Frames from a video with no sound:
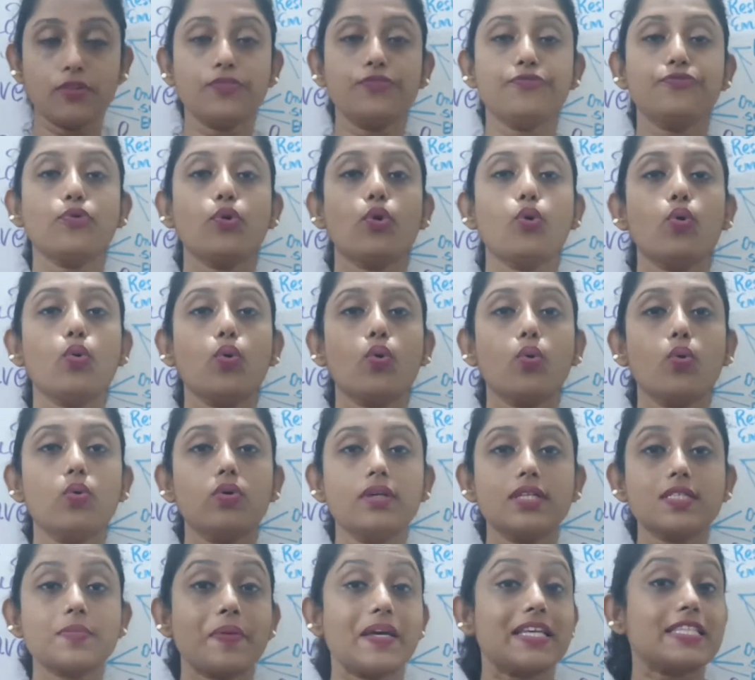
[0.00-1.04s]
for
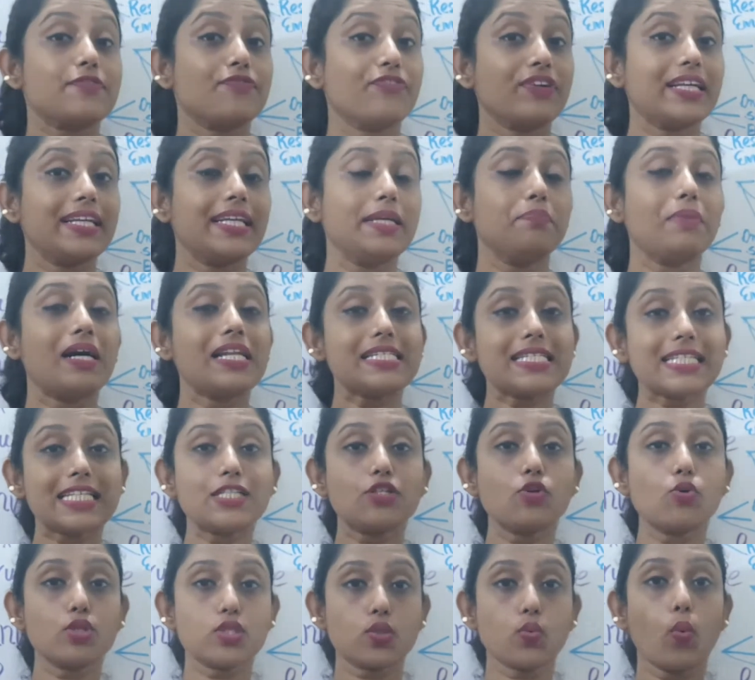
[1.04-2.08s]
specifically
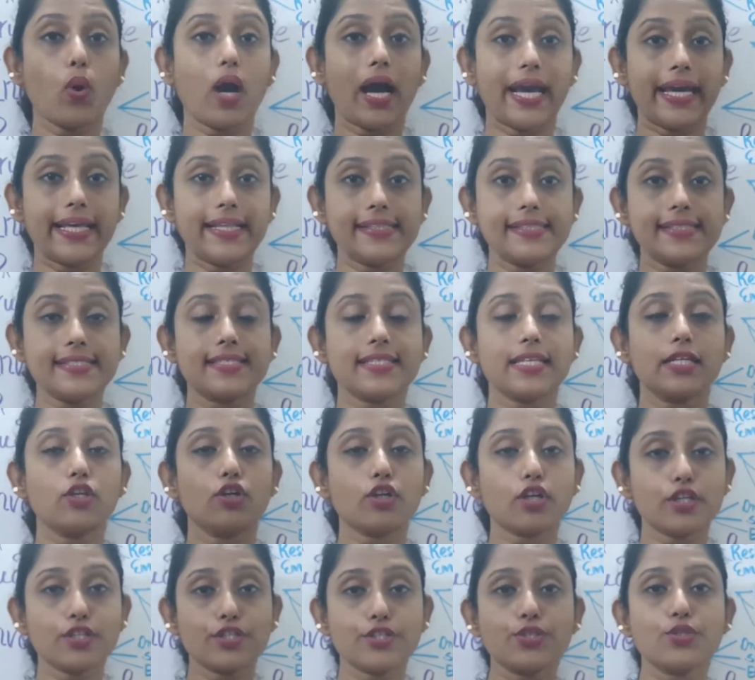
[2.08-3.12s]
multi-dose vials in
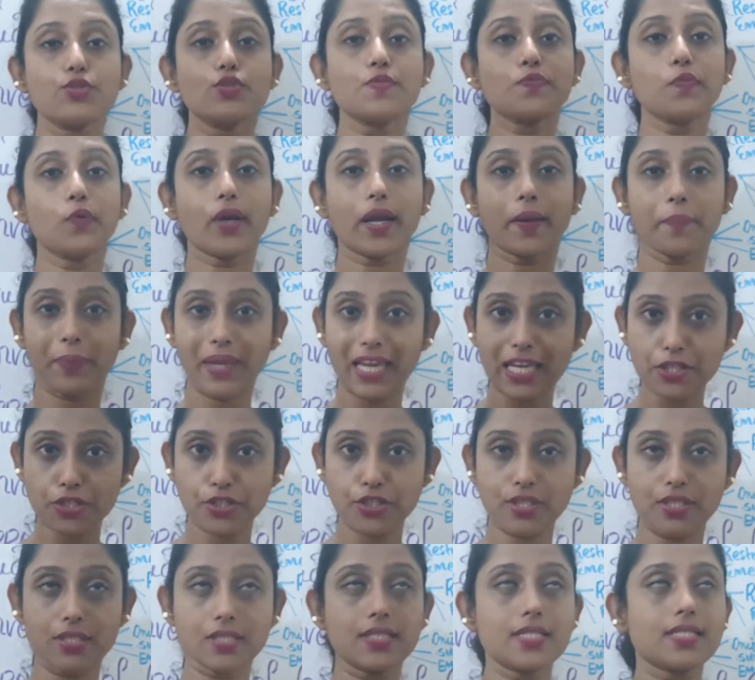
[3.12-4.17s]
order to use for a
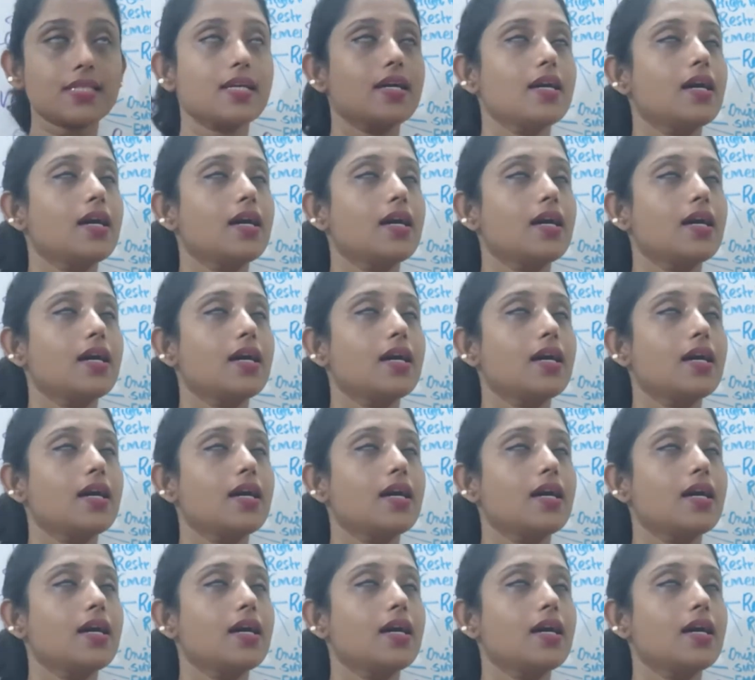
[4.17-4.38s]
patient,